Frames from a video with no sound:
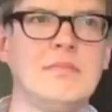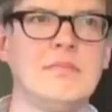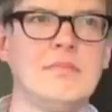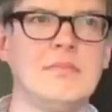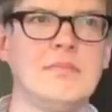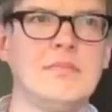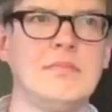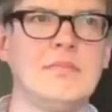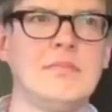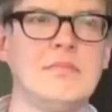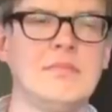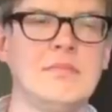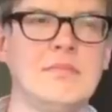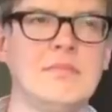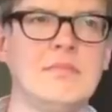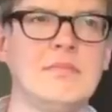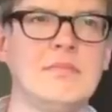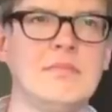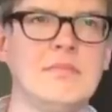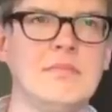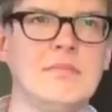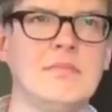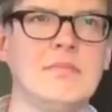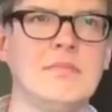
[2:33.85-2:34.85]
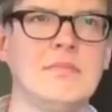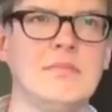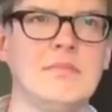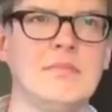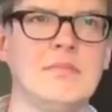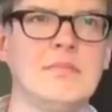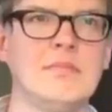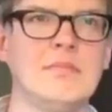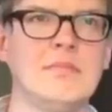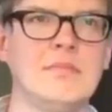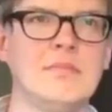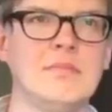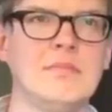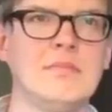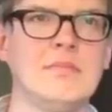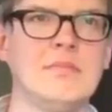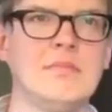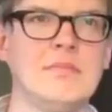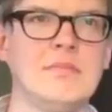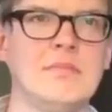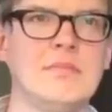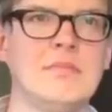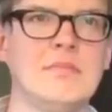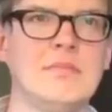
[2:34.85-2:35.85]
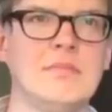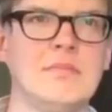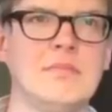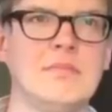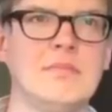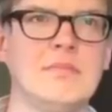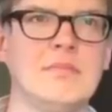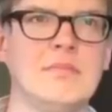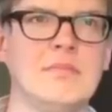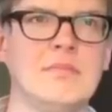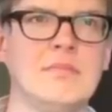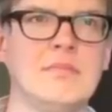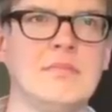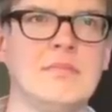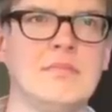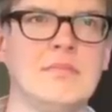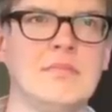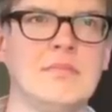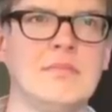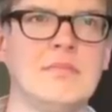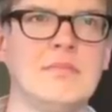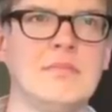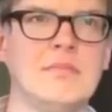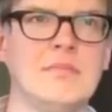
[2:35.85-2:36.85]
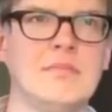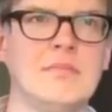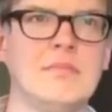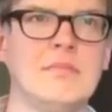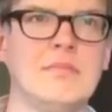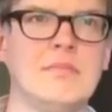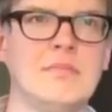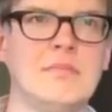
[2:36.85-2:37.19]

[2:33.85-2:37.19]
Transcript: (silent)